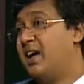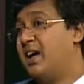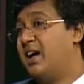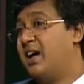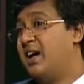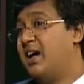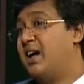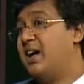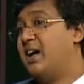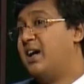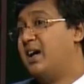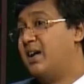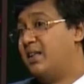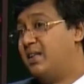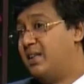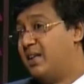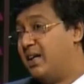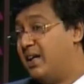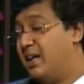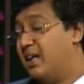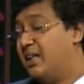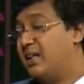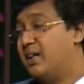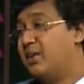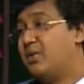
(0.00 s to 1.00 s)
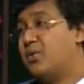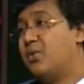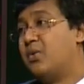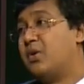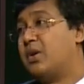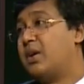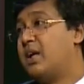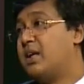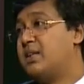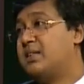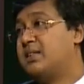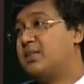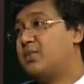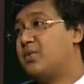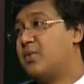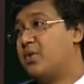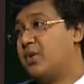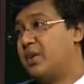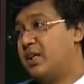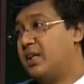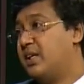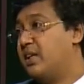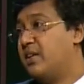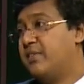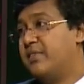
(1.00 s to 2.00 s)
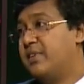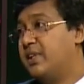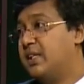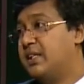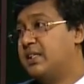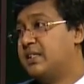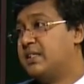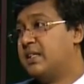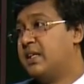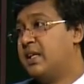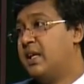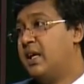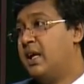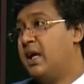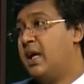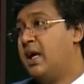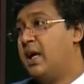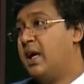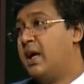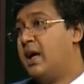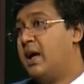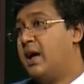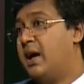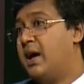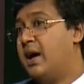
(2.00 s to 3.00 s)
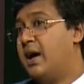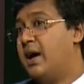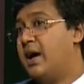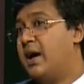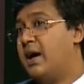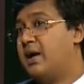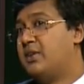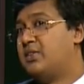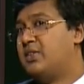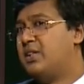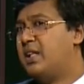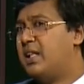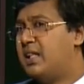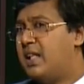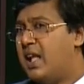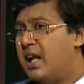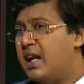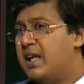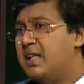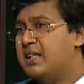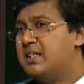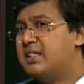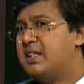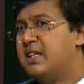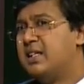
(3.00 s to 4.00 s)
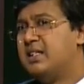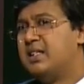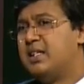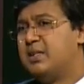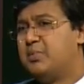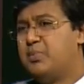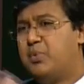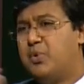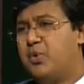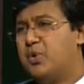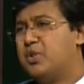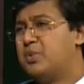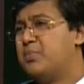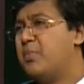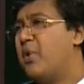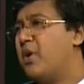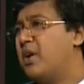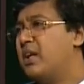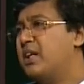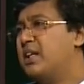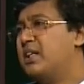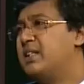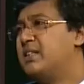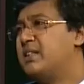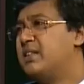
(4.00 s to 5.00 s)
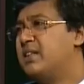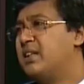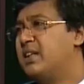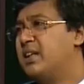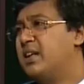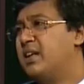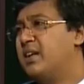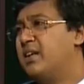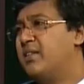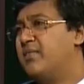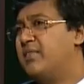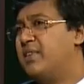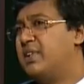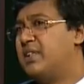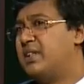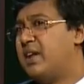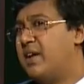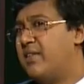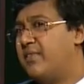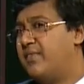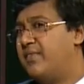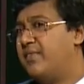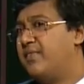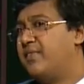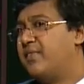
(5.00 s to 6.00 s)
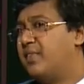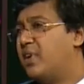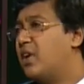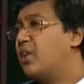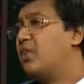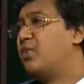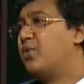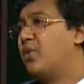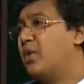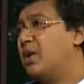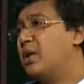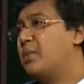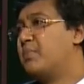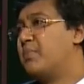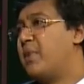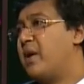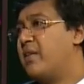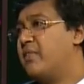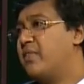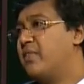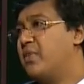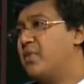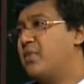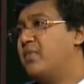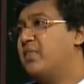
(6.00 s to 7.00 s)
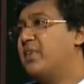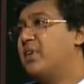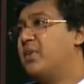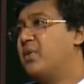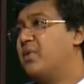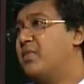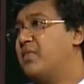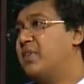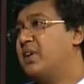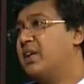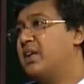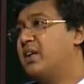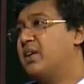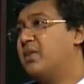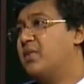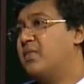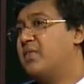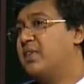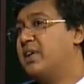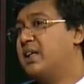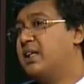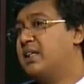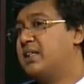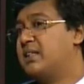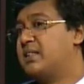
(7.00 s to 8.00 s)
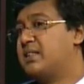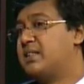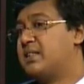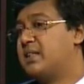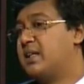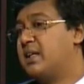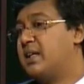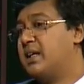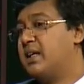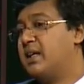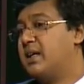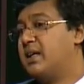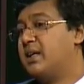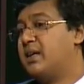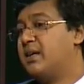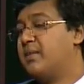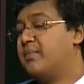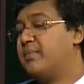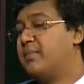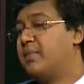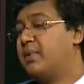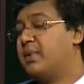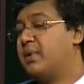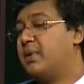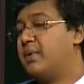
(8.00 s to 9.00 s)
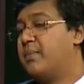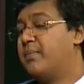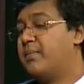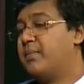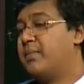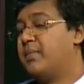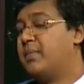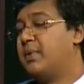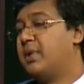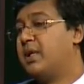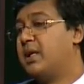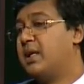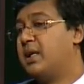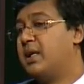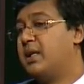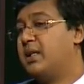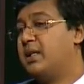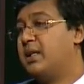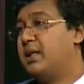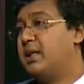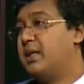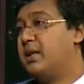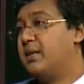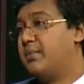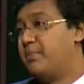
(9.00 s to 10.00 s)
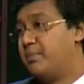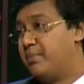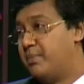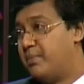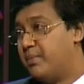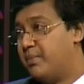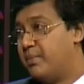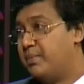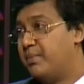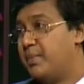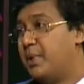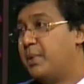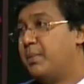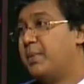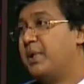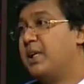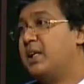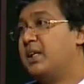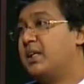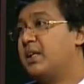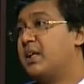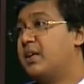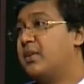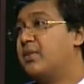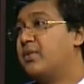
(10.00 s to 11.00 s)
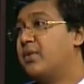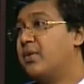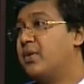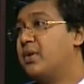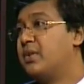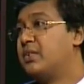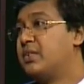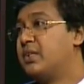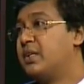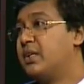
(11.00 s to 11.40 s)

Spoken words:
The court intervenes. So there are instances, sports bodies which have controlling power over its the people it controls.